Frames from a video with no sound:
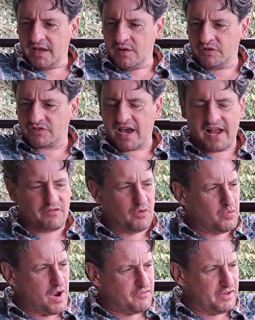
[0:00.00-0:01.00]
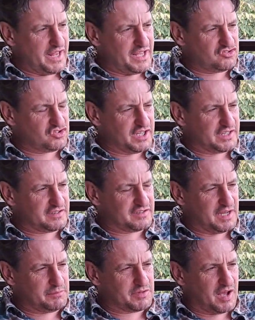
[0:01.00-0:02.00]
it was kind of a revelation at the
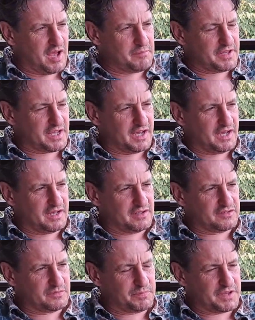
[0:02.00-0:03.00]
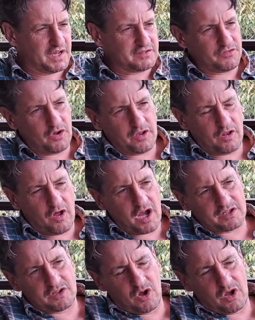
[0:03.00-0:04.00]
same time, because of all the
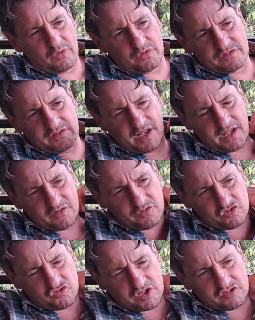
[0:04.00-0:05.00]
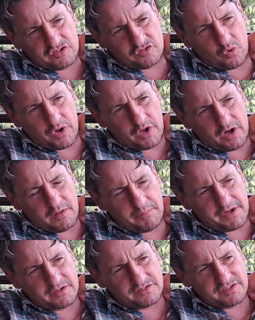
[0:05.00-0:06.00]
lockdowns and restrictions going on in
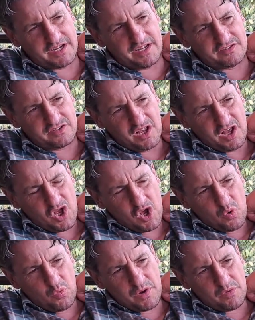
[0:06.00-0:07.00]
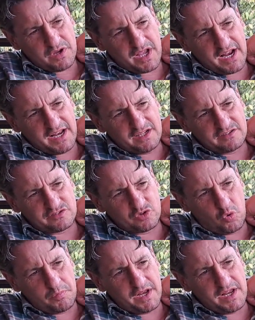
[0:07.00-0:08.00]
bigger cities, we were getting
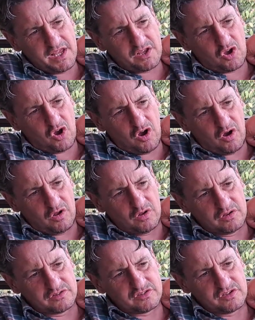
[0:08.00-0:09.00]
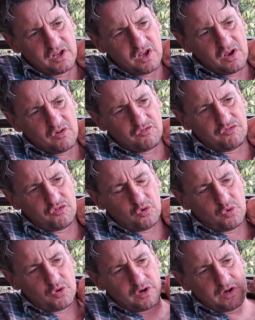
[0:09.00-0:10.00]
so many calls
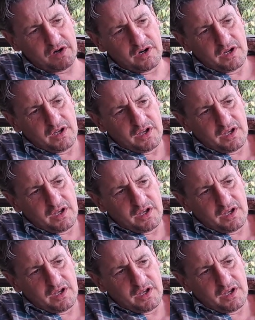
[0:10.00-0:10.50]
from